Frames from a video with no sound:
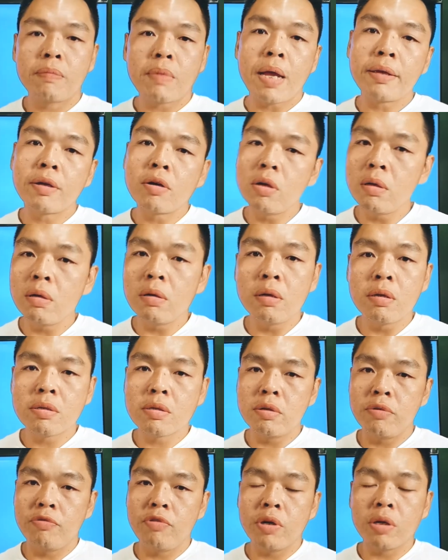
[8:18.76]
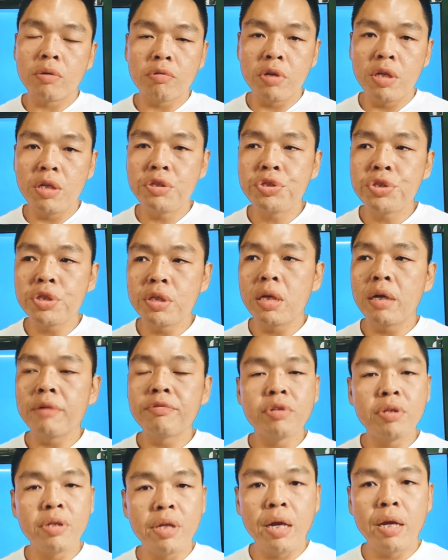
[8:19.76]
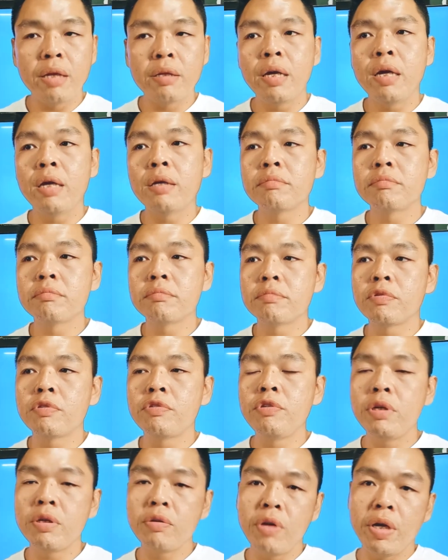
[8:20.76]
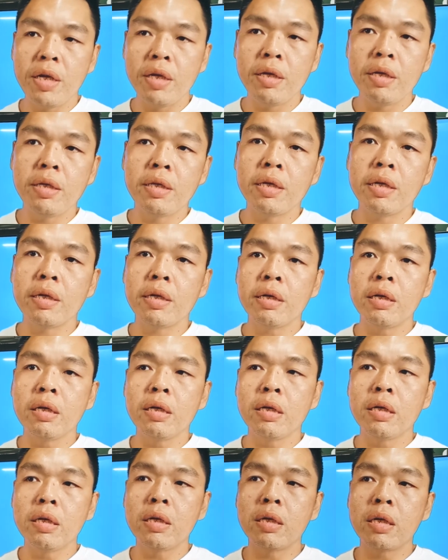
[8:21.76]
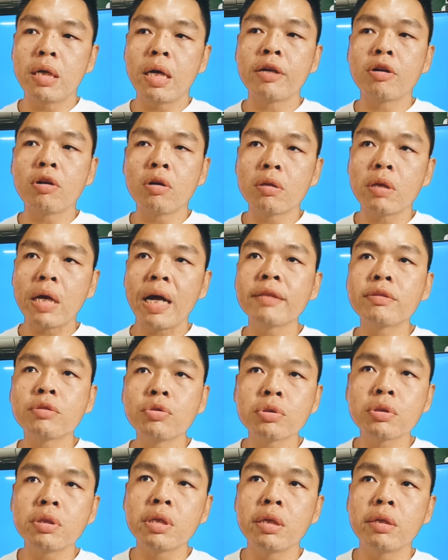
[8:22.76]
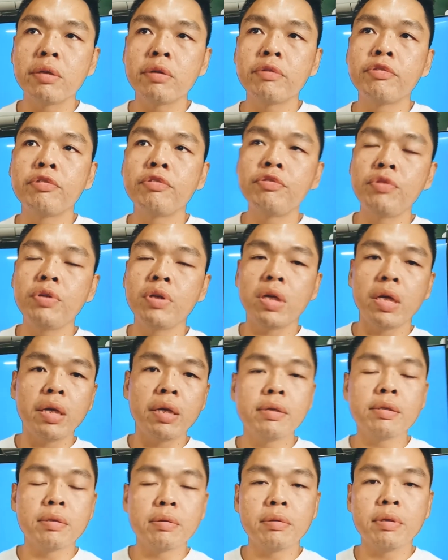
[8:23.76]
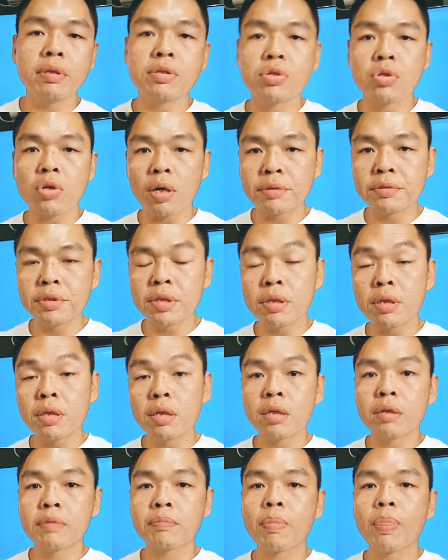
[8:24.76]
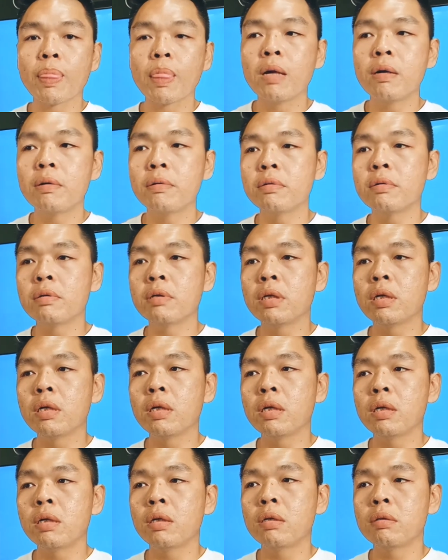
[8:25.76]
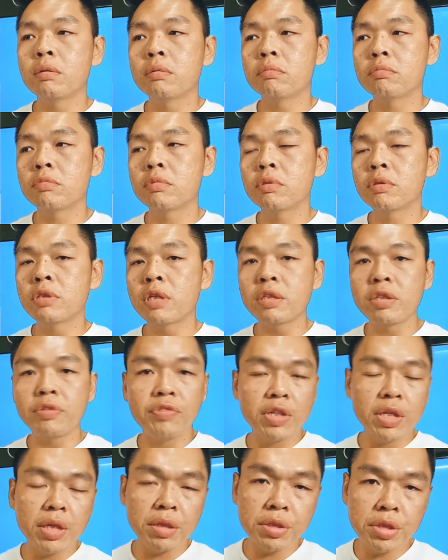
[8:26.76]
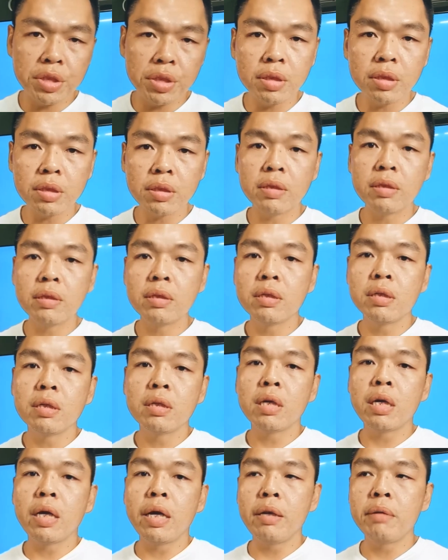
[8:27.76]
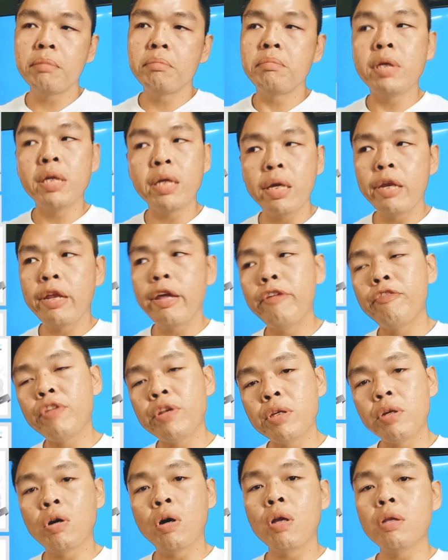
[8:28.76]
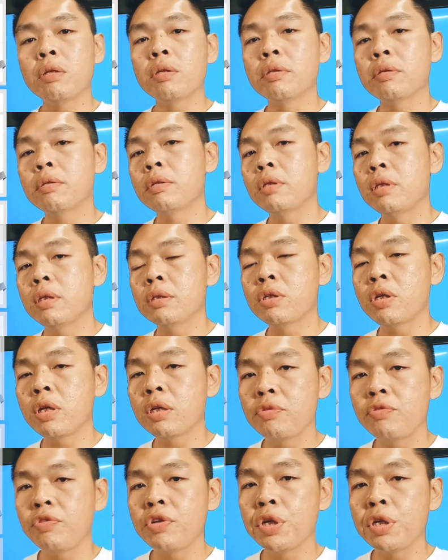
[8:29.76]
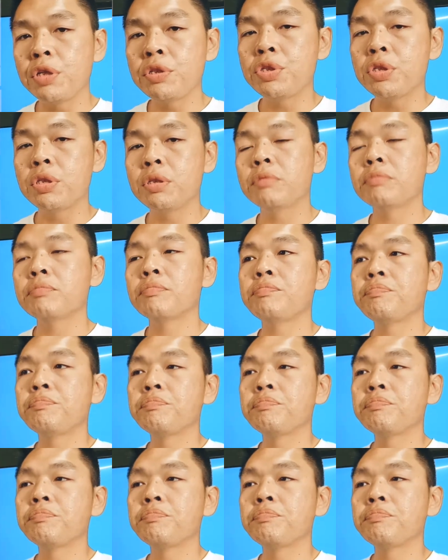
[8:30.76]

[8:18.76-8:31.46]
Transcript: I got lots of recognition after that and V-Ray uh, I got, I took the V-Ray instructor uh, certification and me and Evan got the certification